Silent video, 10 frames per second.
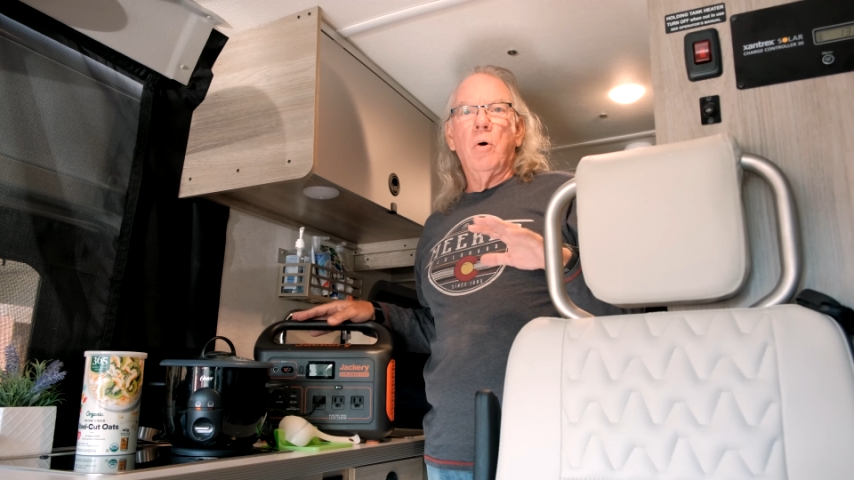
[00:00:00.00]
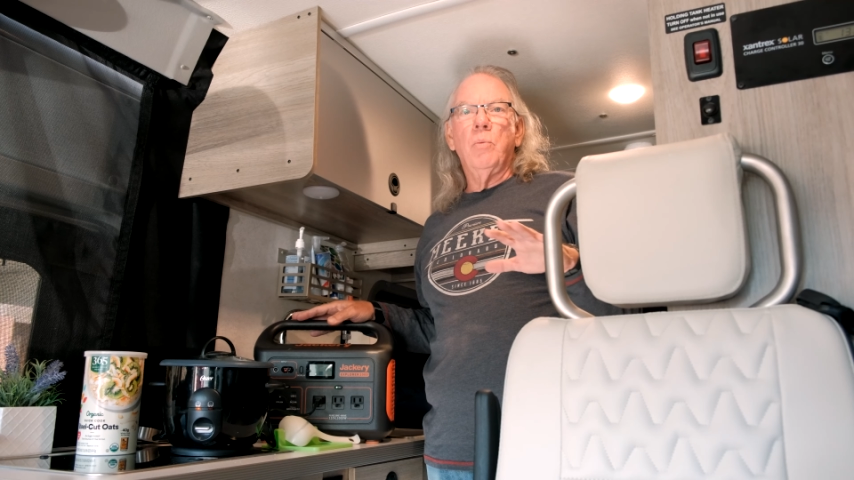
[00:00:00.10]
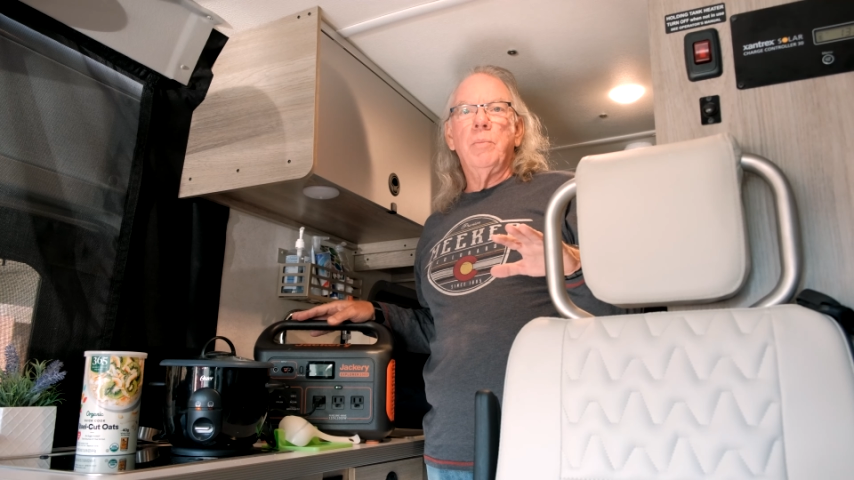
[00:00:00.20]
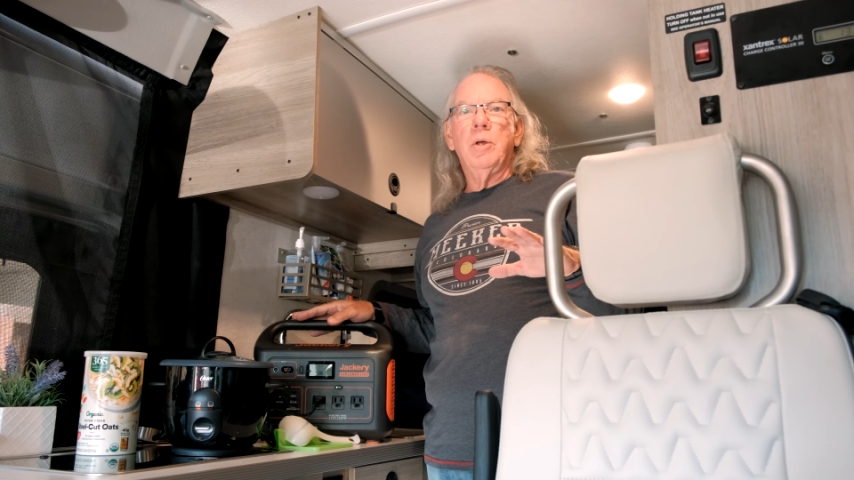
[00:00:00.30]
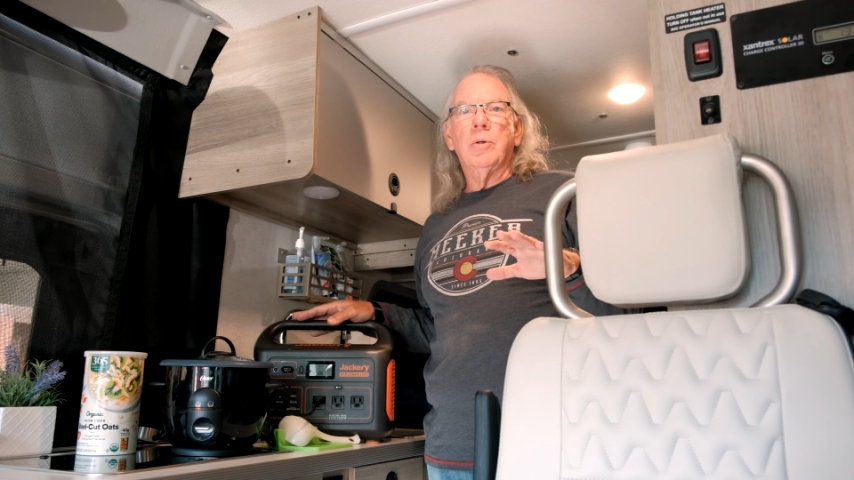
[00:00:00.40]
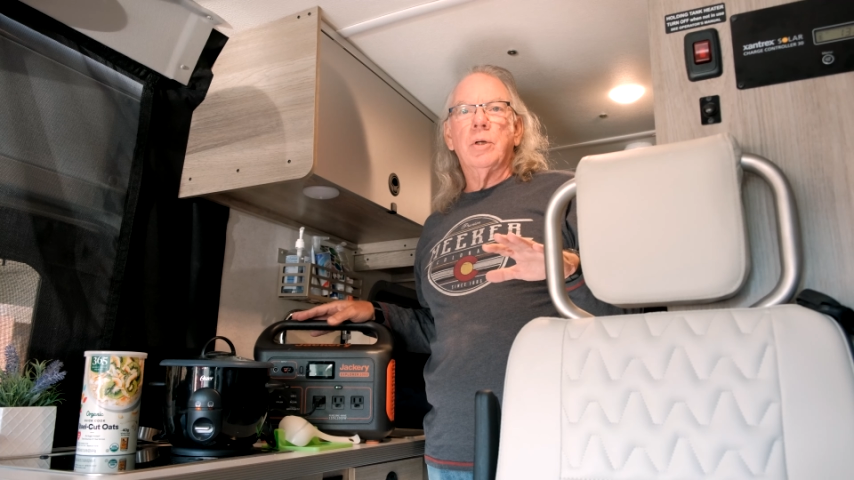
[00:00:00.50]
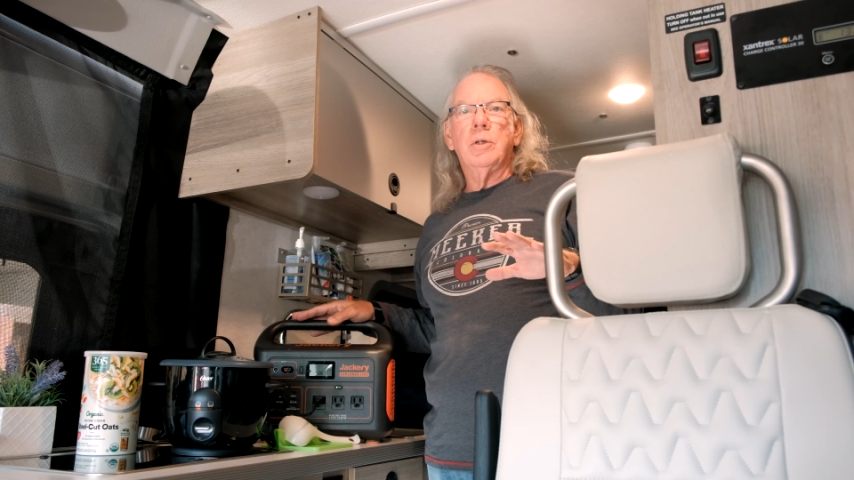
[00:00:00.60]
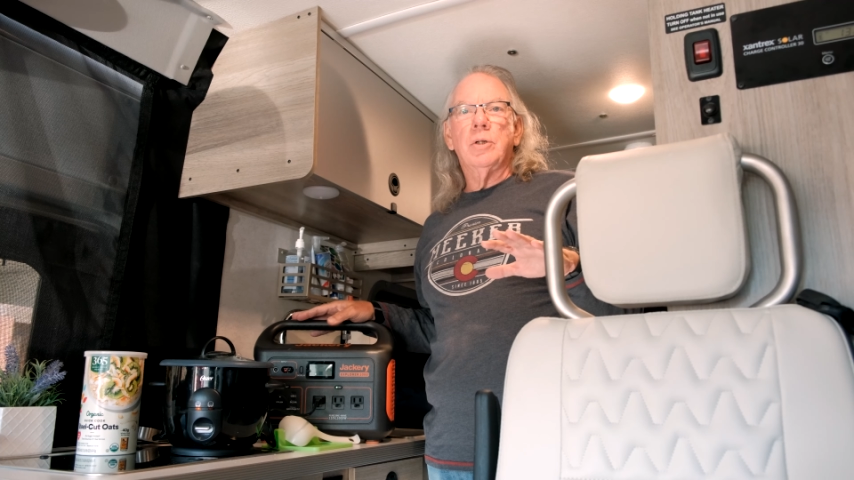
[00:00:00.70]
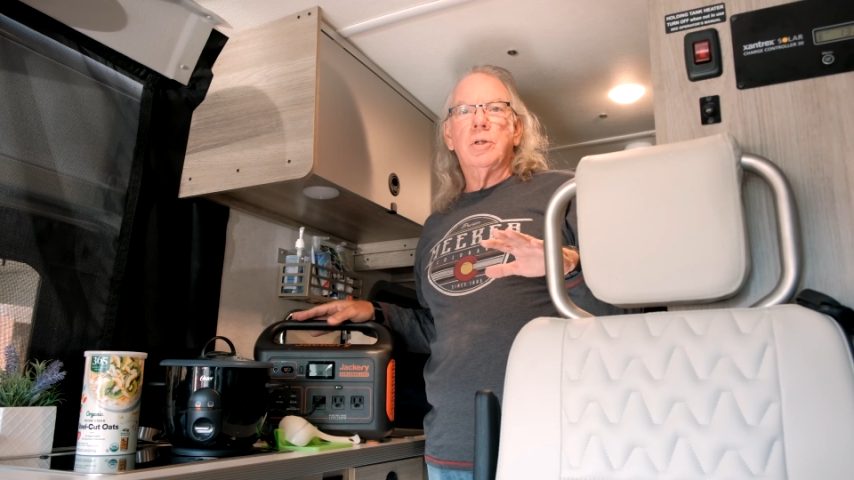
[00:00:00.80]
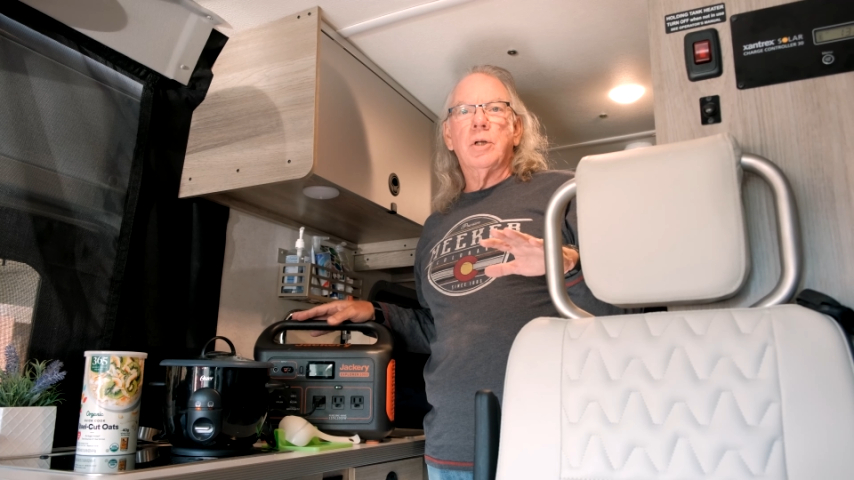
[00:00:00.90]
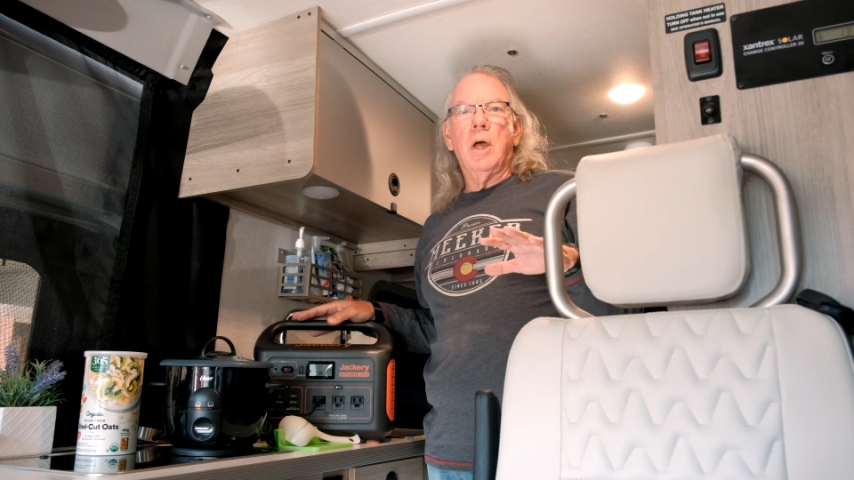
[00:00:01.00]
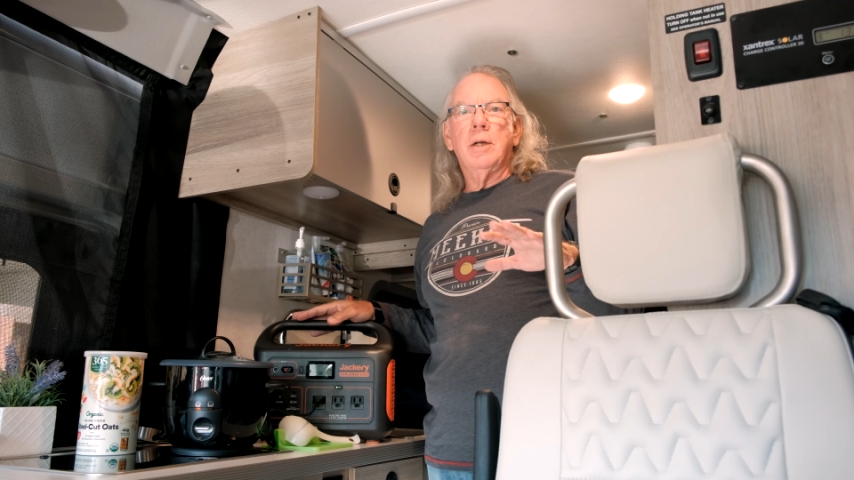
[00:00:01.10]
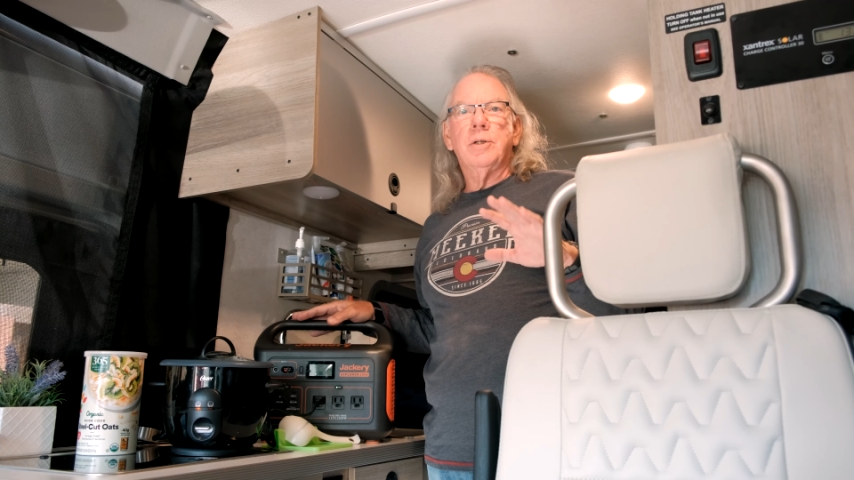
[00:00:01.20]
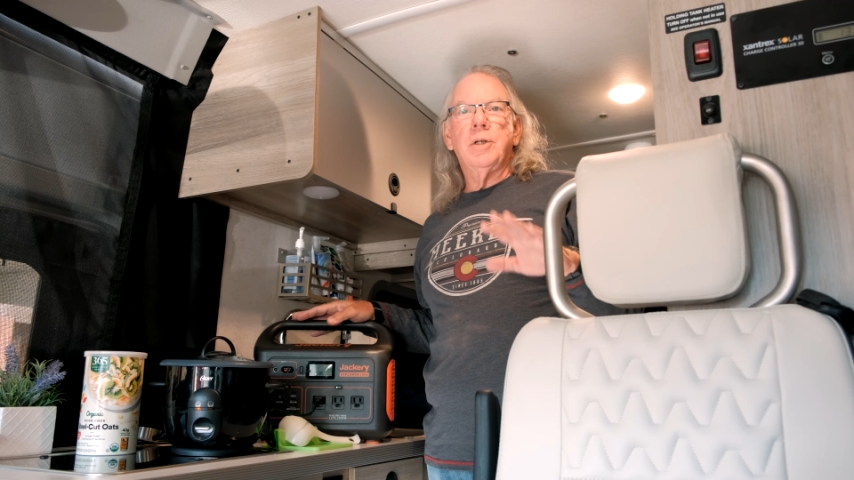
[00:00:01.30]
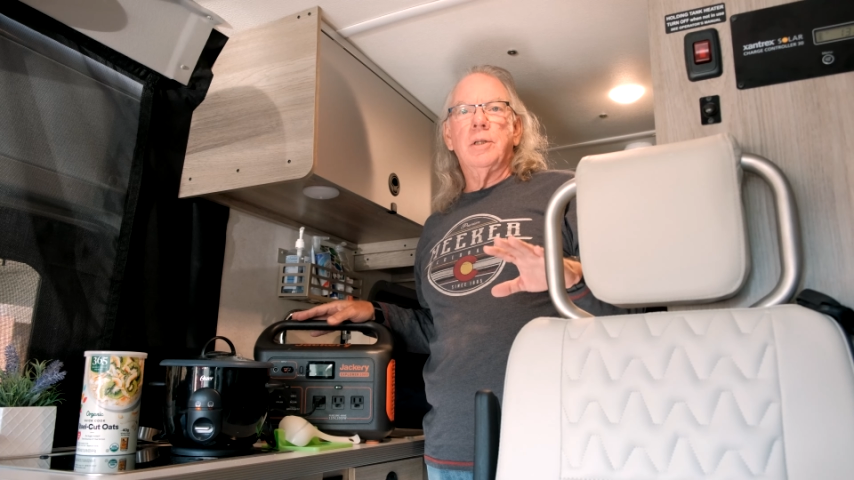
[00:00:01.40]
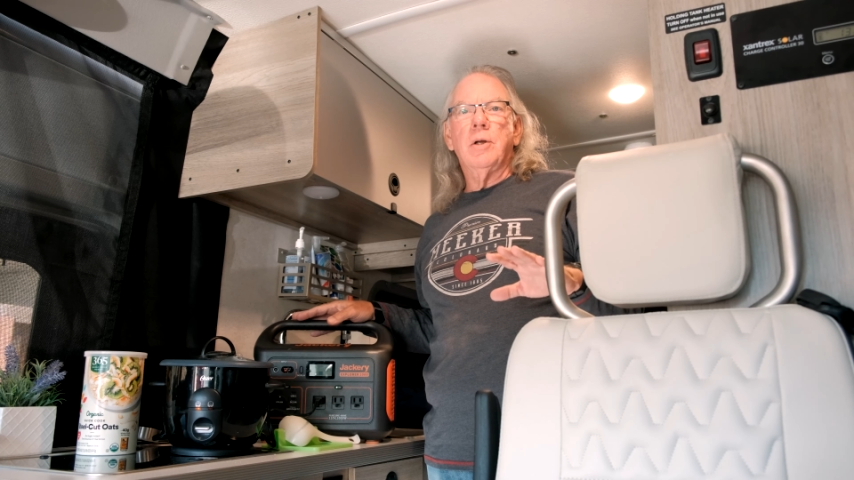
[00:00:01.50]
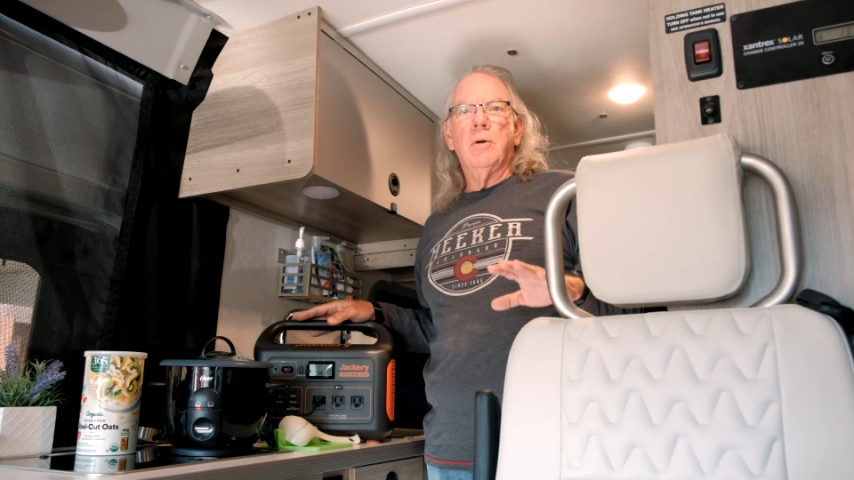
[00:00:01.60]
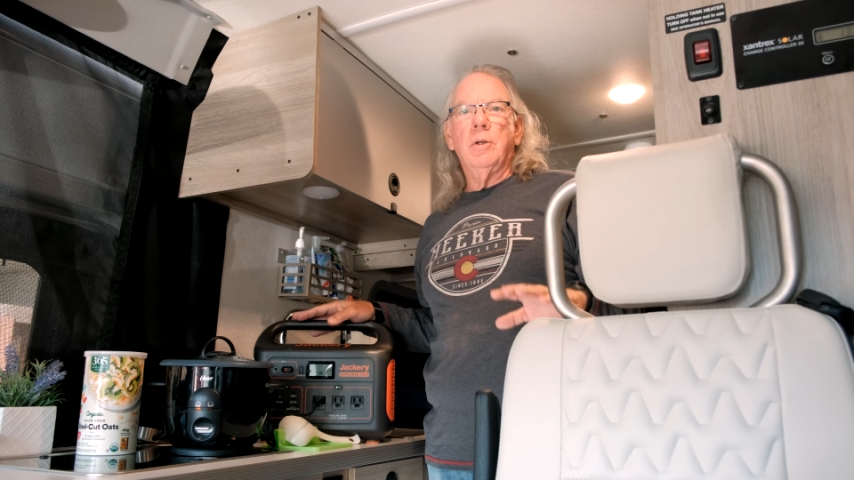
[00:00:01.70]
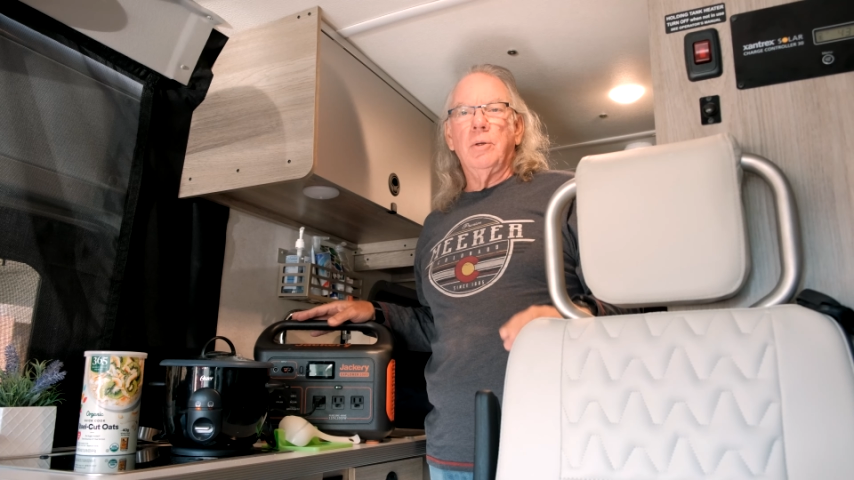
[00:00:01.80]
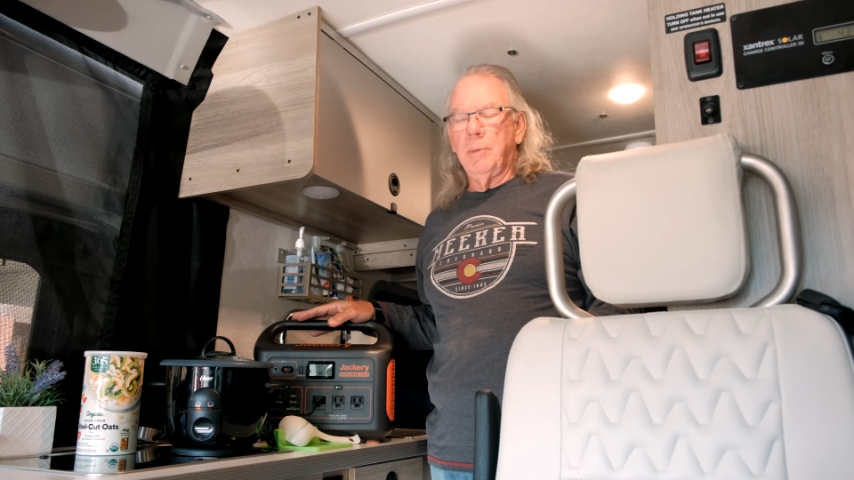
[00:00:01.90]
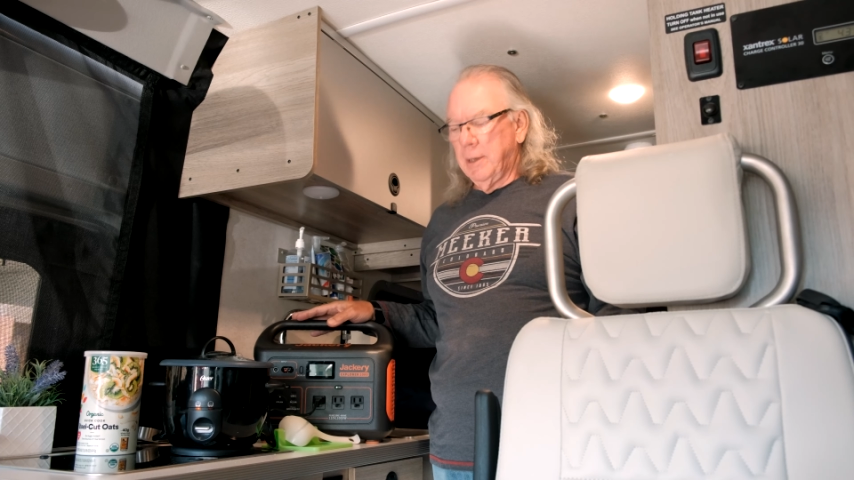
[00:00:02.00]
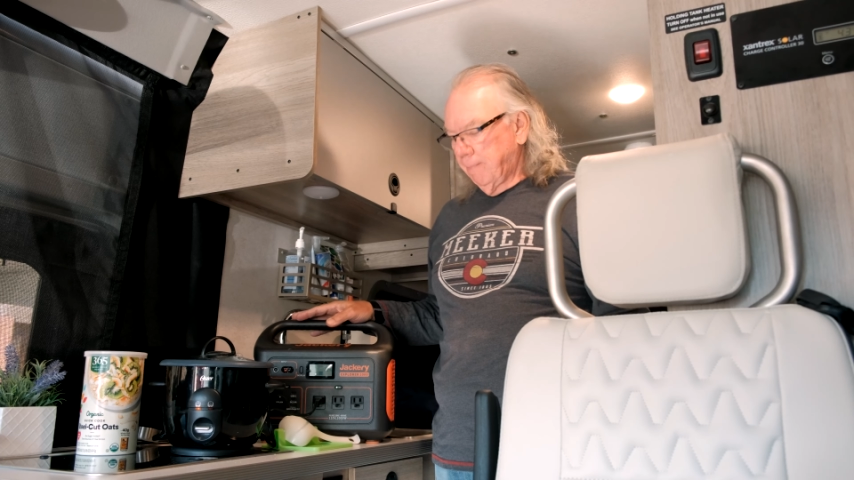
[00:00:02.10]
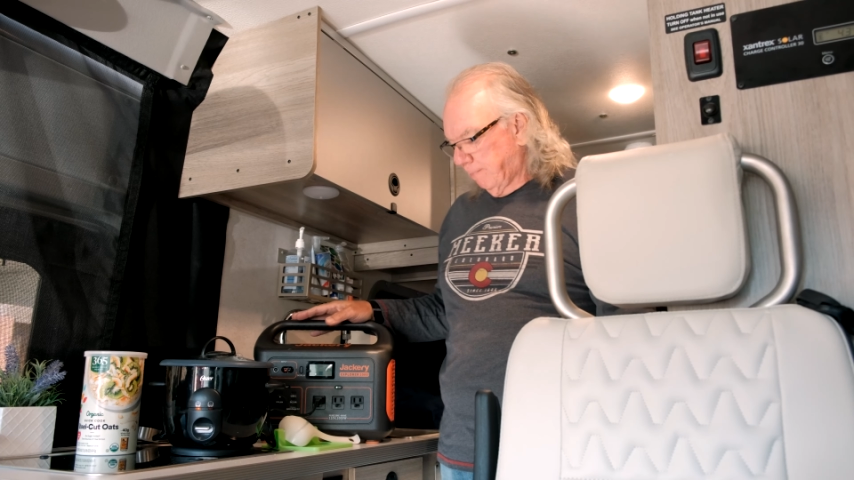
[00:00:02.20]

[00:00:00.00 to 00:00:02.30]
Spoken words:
oatmeal can just kind of sit there a little bit.